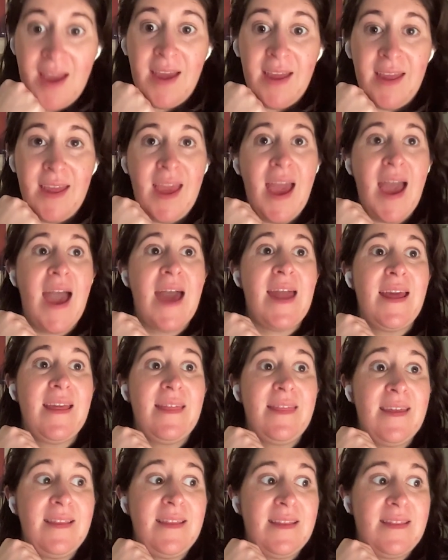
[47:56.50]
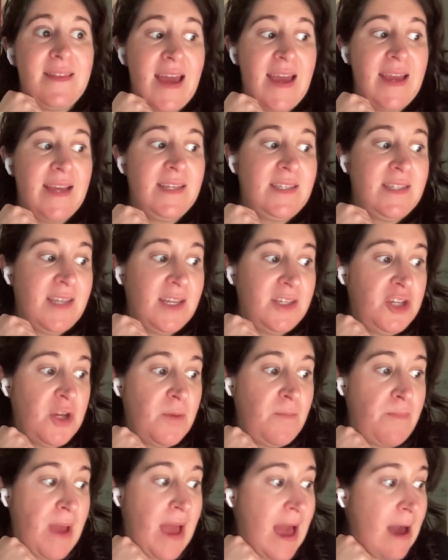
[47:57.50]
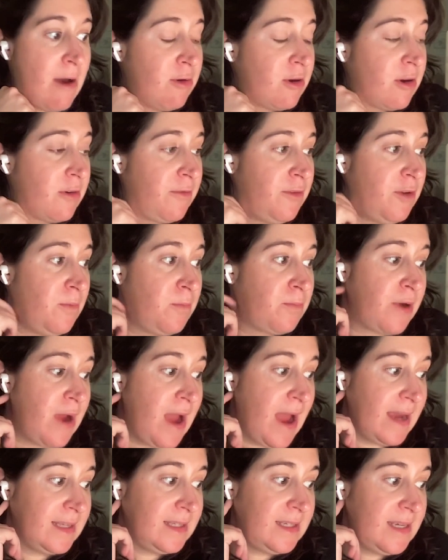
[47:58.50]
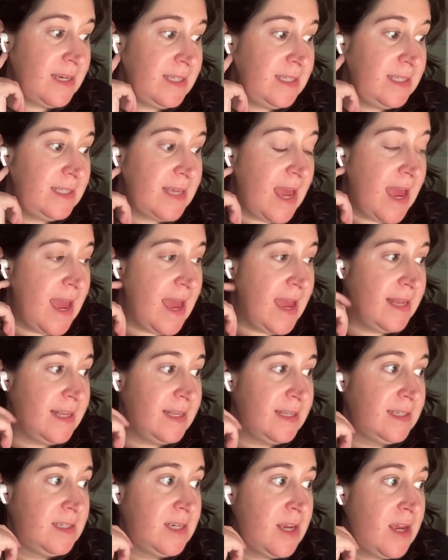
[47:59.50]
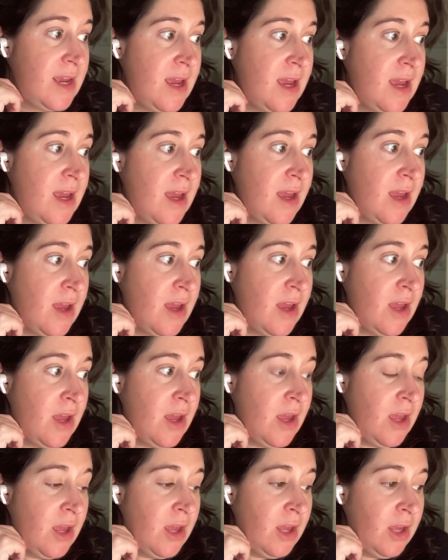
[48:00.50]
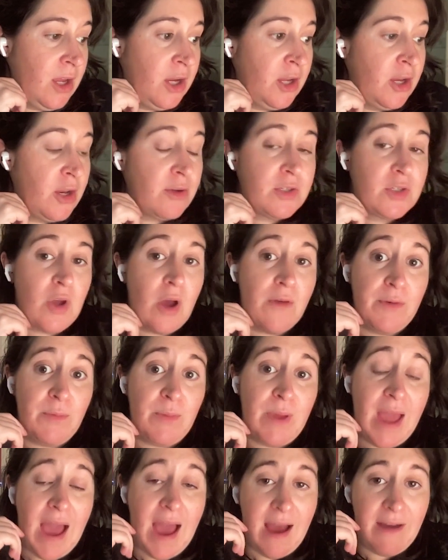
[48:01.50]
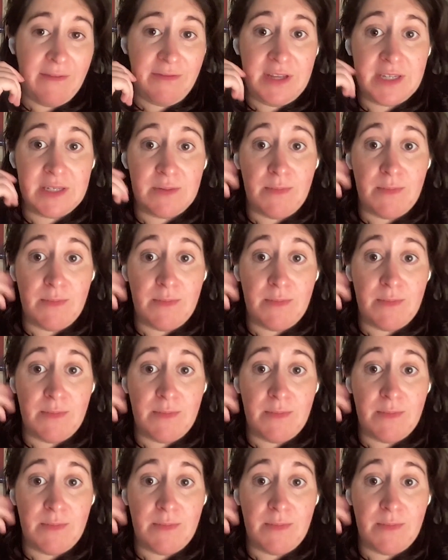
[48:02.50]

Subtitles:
Yeah, and I think that is such a powerful practice. And, so often we have these